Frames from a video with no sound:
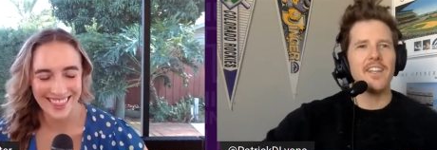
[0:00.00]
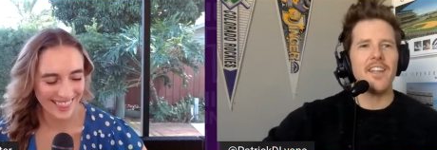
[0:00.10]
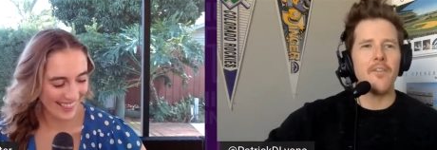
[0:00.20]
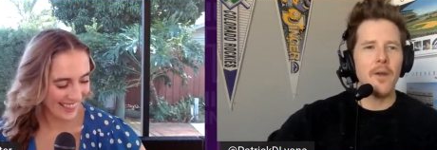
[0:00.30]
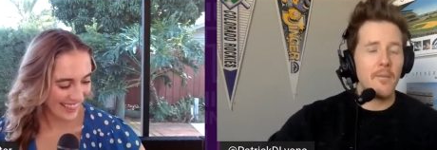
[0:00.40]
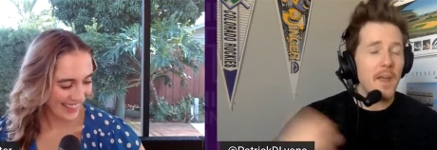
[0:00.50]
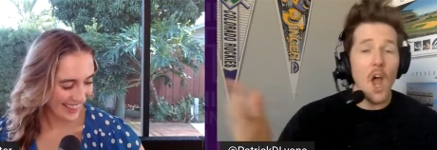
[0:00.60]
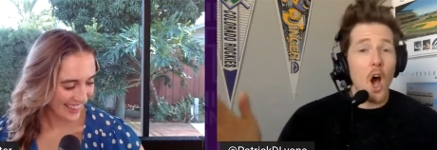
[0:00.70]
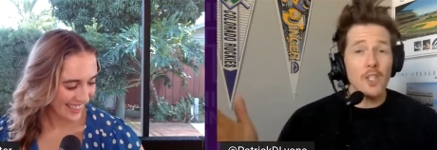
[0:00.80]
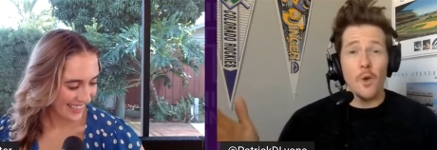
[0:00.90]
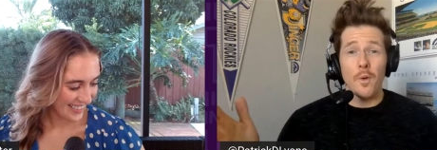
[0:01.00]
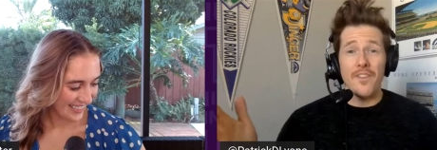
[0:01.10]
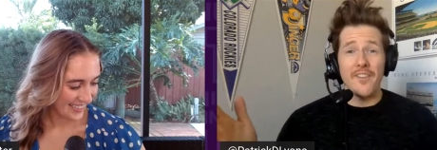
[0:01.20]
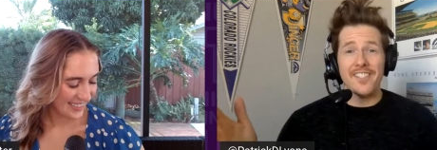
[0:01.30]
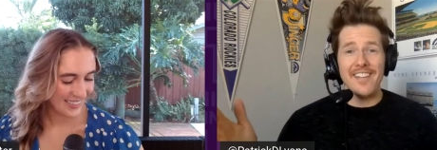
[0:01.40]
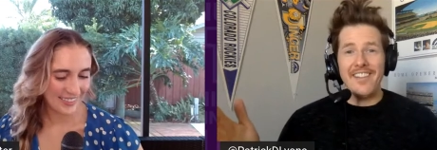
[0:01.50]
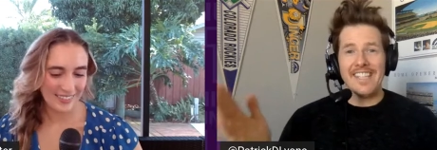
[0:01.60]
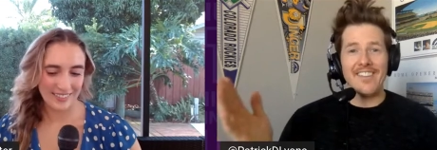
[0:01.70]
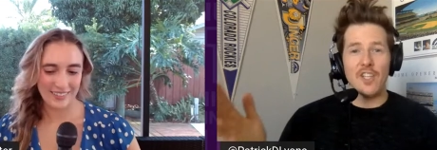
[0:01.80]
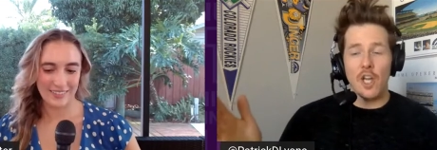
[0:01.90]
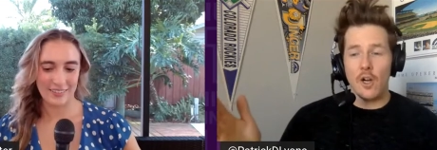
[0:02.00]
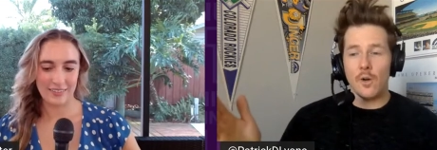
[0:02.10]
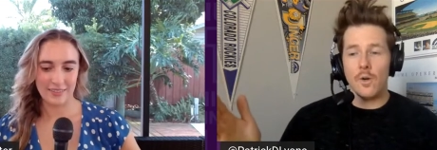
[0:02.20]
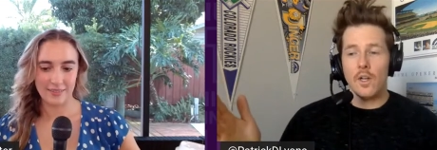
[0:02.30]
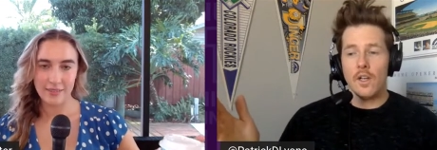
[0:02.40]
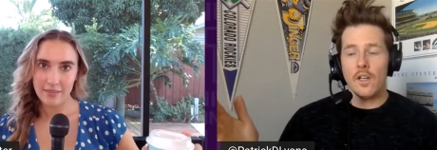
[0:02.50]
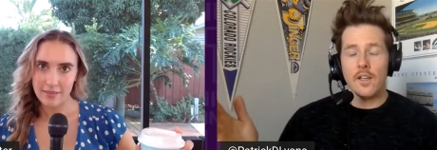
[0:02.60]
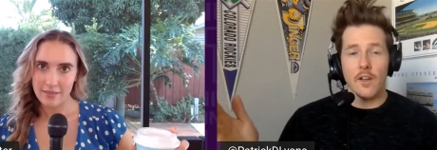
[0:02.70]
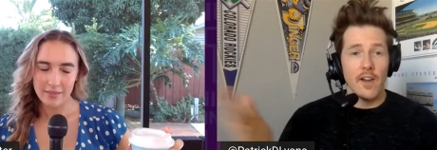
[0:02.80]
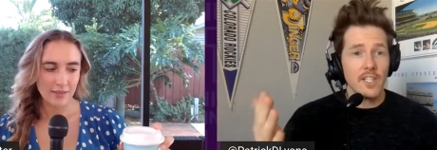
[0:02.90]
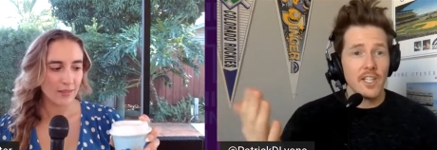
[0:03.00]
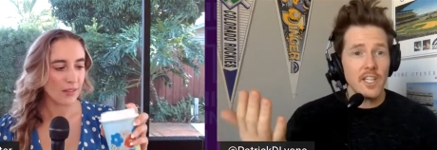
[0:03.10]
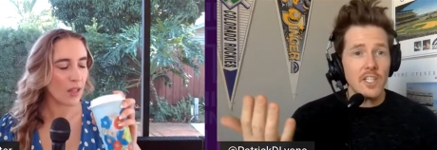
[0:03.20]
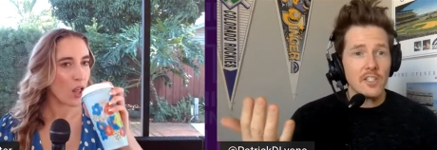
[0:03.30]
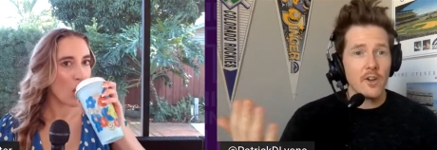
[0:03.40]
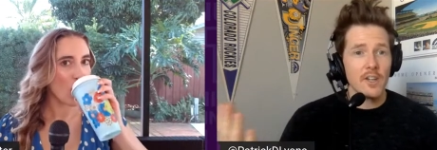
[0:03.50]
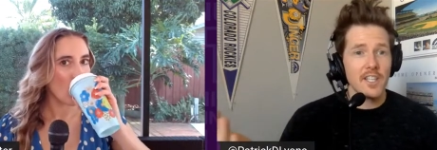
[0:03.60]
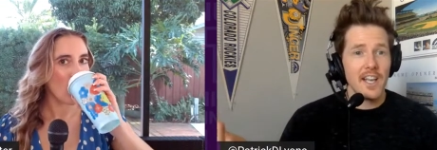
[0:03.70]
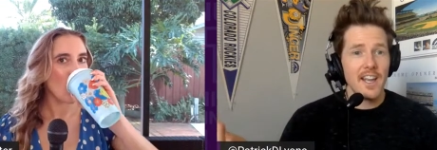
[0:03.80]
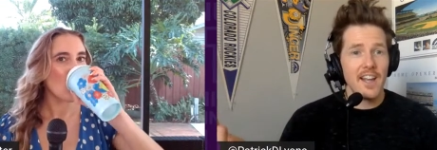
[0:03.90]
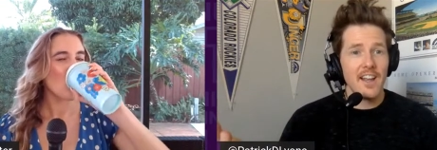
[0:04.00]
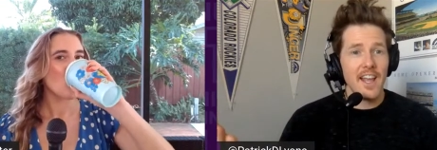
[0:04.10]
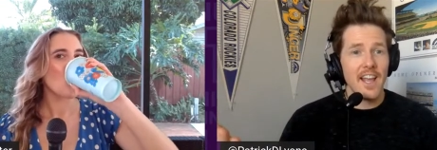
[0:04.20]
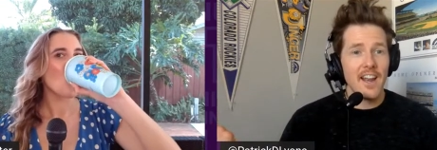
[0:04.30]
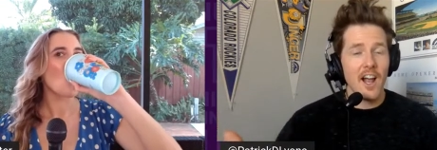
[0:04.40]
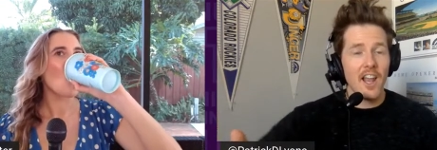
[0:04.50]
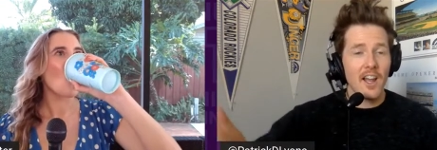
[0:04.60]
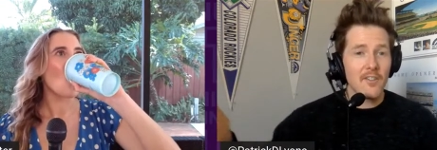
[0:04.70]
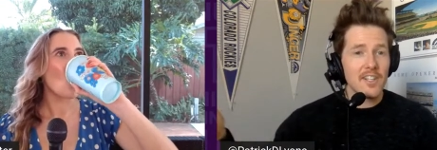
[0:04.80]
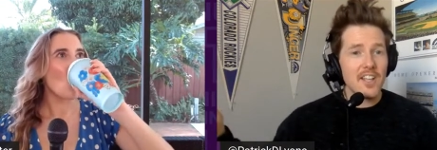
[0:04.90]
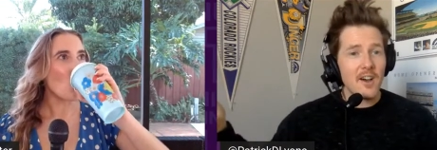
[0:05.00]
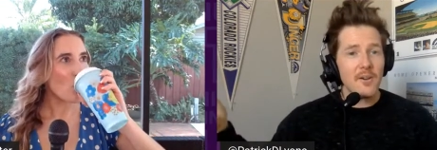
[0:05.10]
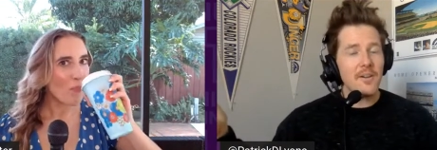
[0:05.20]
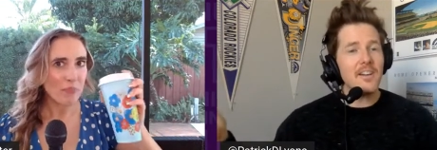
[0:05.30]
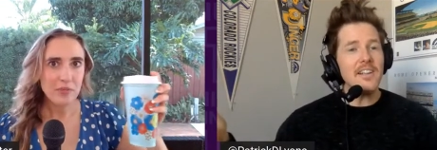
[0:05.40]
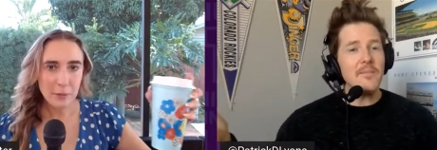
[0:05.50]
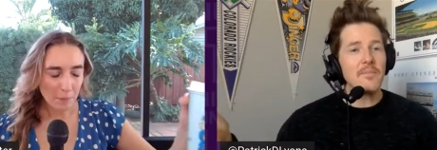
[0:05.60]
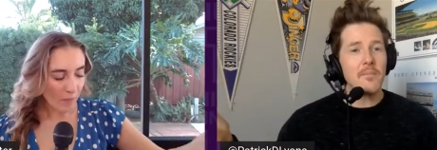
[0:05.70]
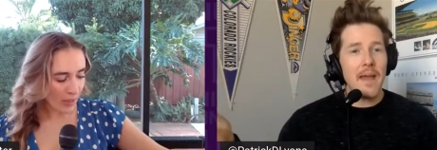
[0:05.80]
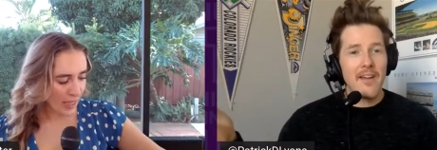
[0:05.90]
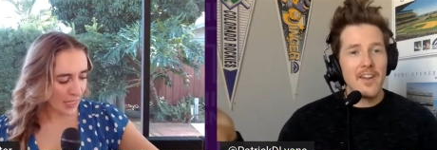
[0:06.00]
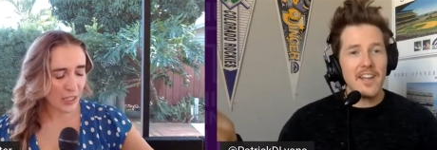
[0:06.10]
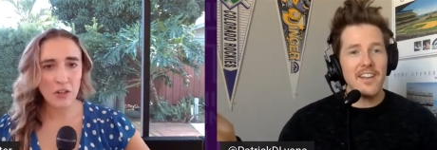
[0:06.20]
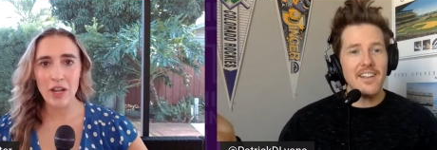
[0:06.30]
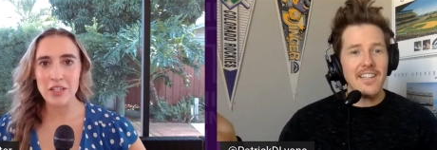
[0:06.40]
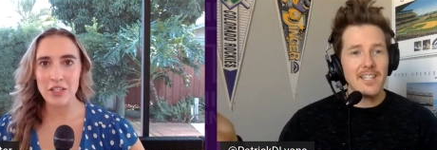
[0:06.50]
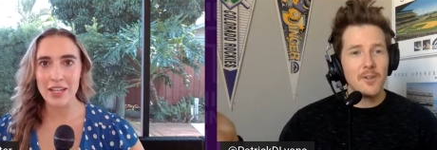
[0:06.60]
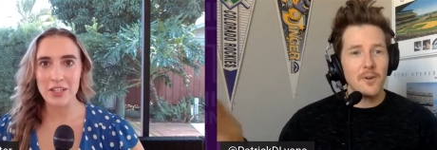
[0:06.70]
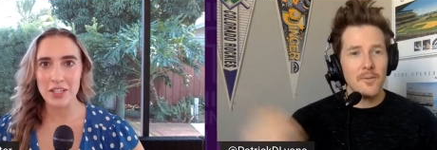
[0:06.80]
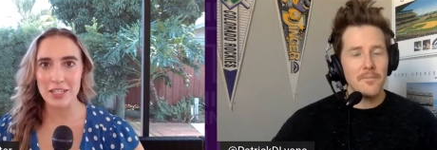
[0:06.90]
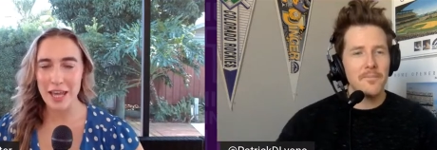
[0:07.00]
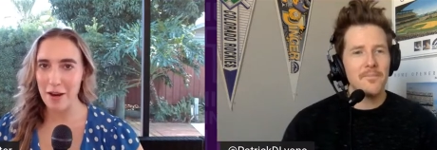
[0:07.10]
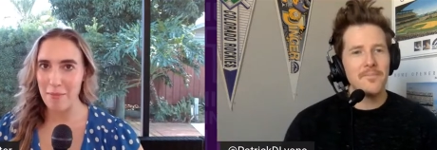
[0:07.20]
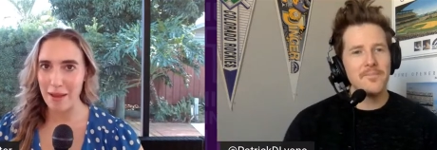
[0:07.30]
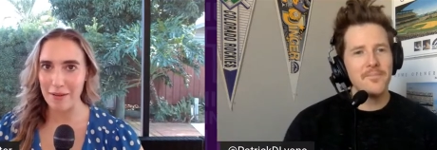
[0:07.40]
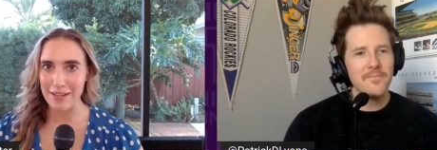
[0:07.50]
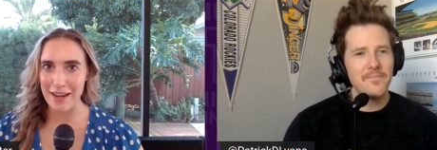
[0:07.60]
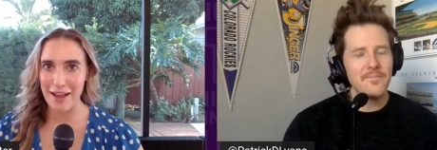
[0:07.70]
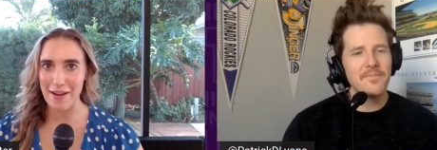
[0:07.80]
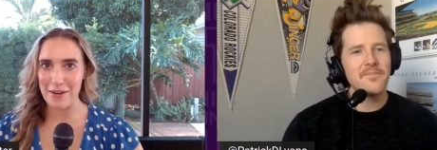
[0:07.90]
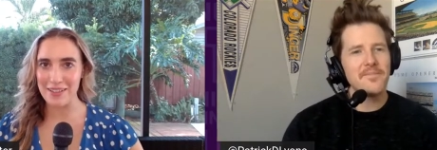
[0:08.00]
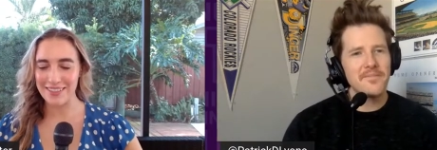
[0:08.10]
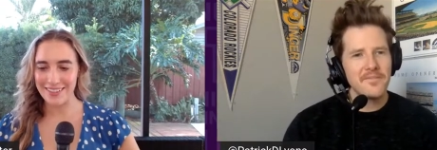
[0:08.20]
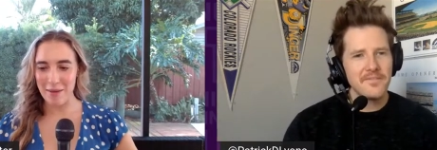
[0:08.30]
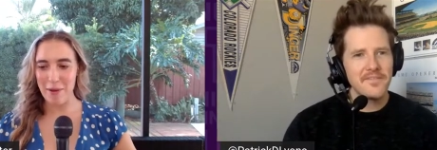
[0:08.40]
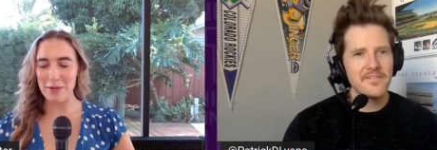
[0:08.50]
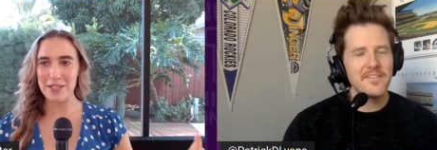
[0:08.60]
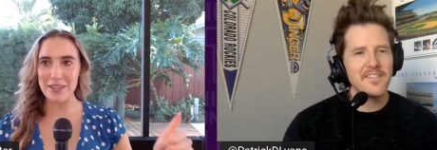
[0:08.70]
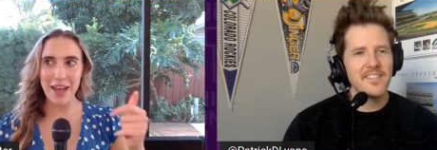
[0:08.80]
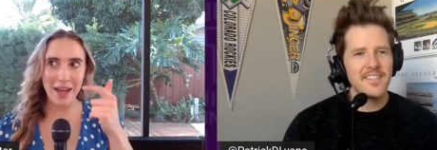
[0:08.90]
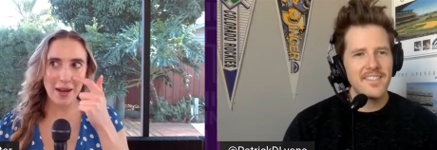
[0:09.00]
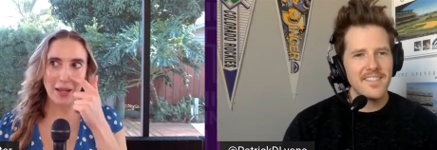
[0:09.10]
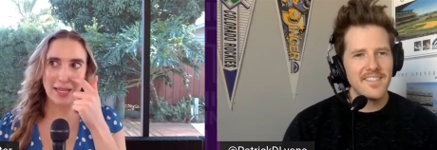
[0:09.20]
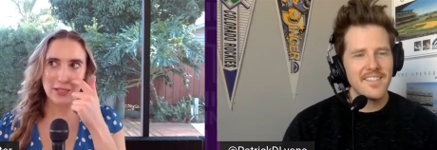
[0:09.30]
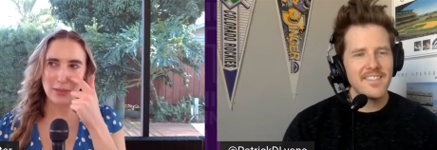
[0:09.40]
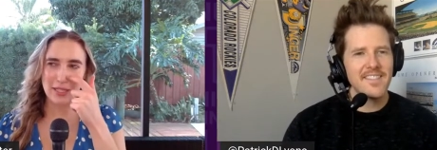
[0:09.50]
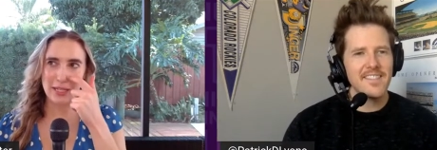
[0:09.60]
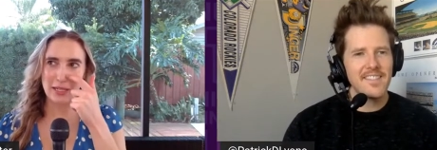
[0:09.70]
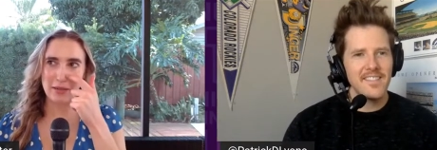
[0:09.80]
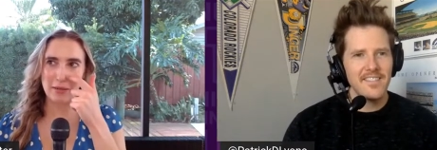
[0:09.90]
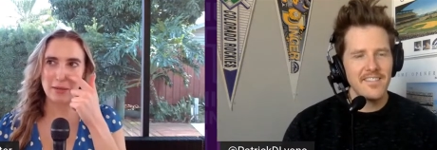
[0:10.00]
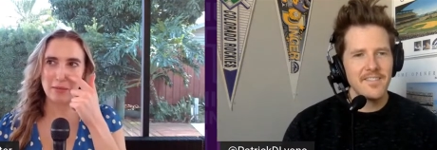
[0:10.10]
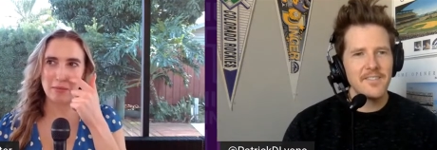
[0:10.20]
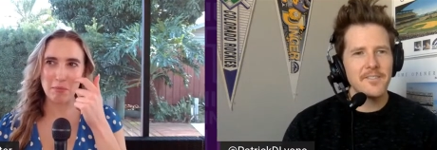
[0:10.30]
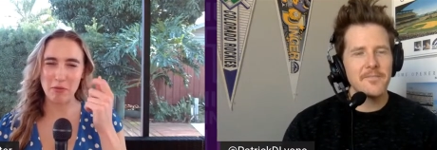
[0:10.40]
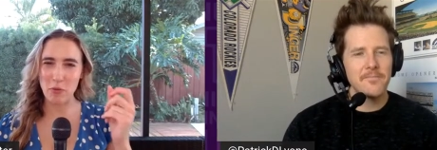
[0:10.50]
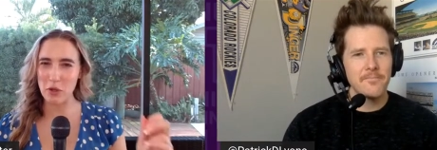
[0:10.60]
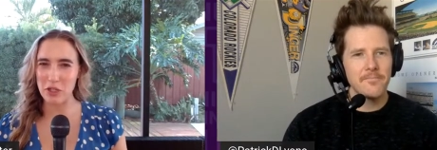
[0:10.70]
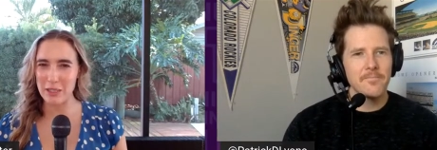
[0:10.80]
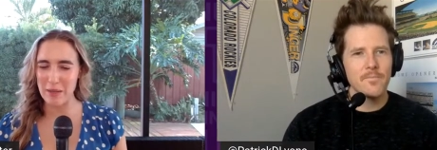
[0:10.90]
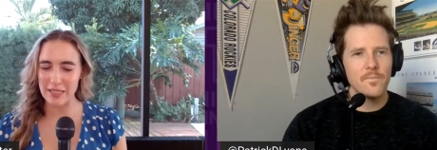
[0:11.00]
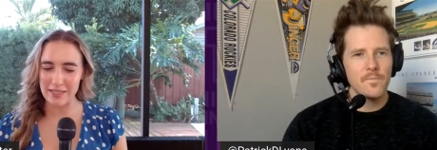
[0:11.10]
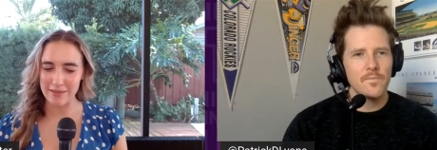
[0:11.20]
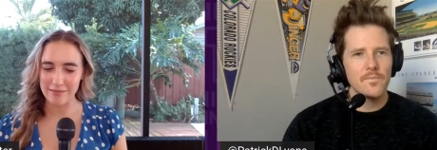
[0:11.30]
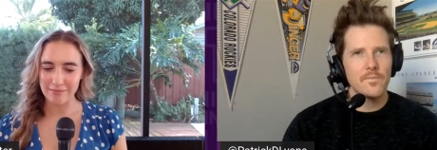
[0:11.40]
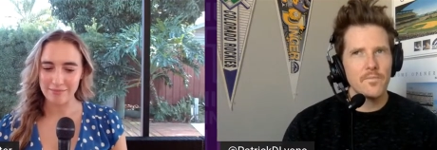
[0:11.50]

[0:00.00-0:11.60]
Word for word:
Speaker 1: definitely would have to be. Also, we've never said this on the show. Congratulations, Chris Iannetta and Alana Rizzo.
Speaker 2: Married. Yes, congratulations. They are married now. They posted that, I guess, was it before Christmas?